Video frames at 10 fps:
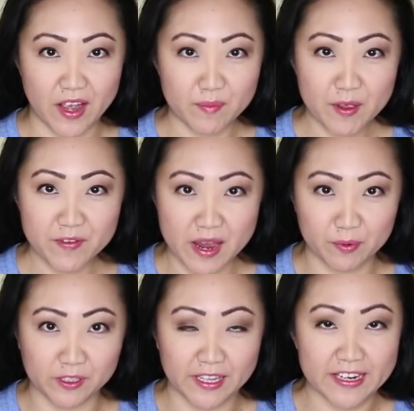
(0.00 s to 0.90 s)
got my
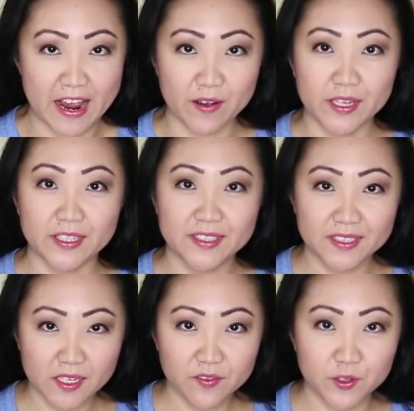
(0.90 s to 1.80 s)
fabric laid out, and
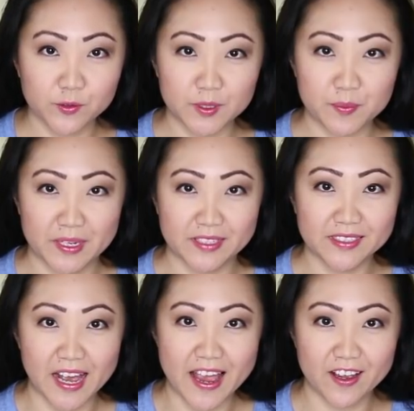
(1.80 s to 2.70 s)
instead of using
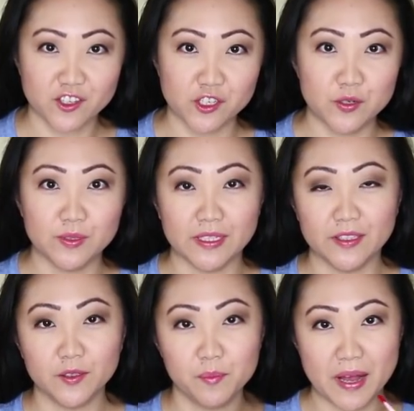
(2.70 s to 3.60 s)
pins, I actually use a
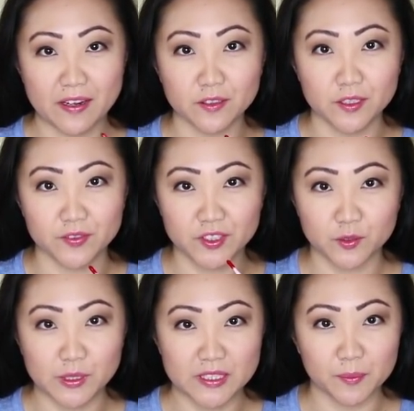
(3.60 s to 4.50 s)
little bottle of
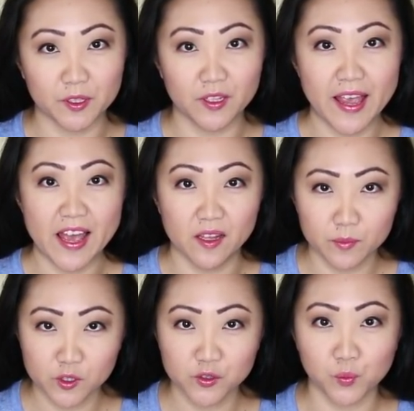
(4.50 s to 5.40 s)
squeezable
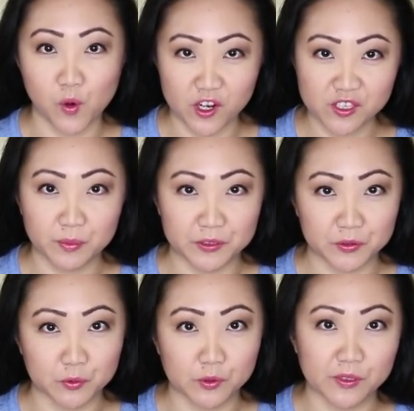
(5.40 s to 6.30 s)
Elmer's washable
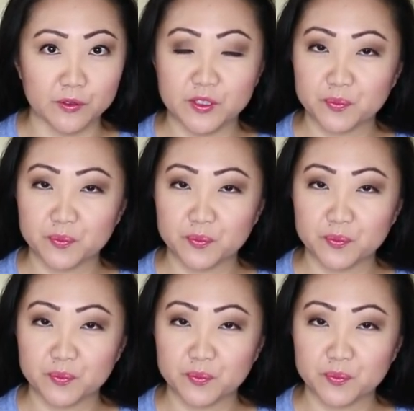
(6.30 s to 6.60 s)
school glue.